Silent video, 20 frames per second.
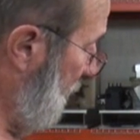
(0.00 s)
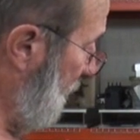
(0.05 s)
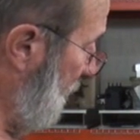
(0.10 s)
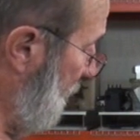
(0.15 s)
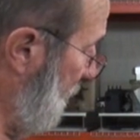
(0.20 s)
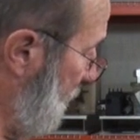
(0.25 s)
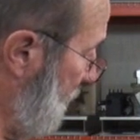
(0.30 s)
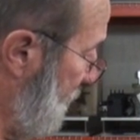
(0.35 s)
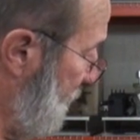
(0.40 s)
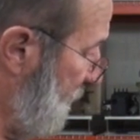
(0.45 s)

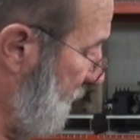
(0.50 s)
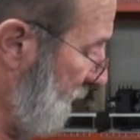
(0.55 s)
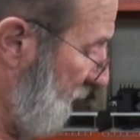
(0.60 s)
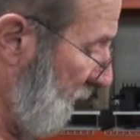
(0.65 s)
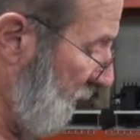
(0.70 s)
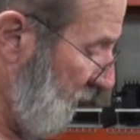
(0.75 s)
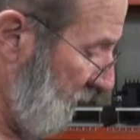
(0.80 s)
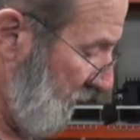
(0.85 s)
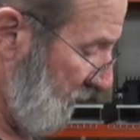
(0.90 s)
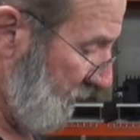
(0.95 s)
and we
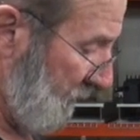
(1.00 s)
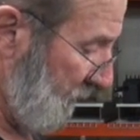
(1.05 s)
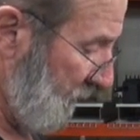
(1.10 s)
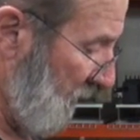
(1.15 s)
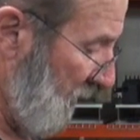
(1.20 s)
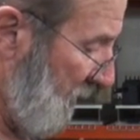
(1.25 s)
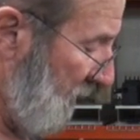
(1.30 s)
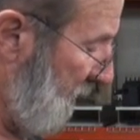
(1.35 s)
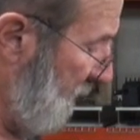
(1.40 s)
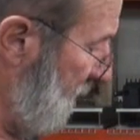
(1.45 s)
uh, in
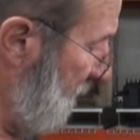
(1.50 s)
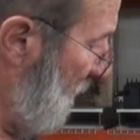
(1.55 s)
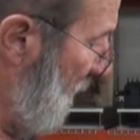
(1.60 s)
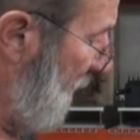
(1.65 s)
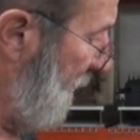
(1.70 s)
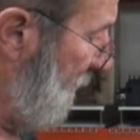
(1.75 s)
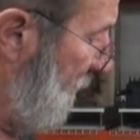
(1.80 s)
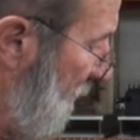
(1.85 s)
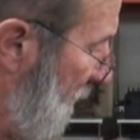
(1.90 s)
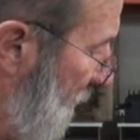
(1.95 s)
the in the
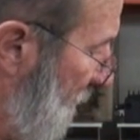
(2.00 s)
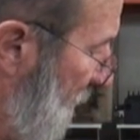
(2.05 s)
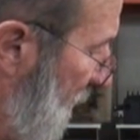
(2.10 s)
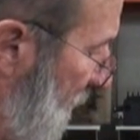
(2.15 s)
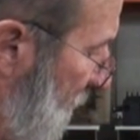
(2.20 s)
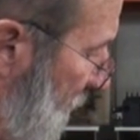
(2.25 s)
brake drum